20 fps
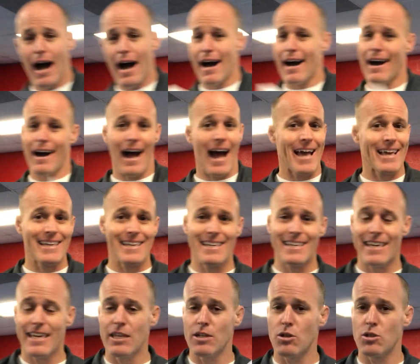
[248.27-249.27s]
I
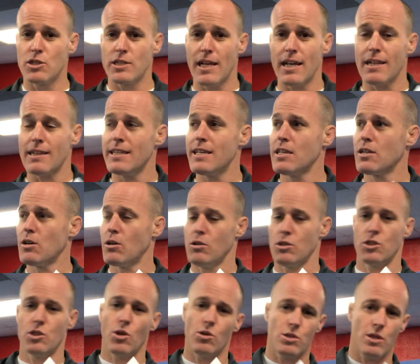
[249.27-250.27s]
eat ketogenically.
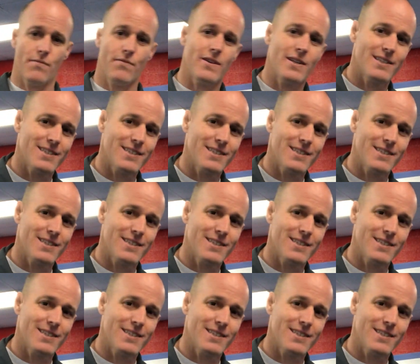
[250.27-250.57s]
Coach Joseph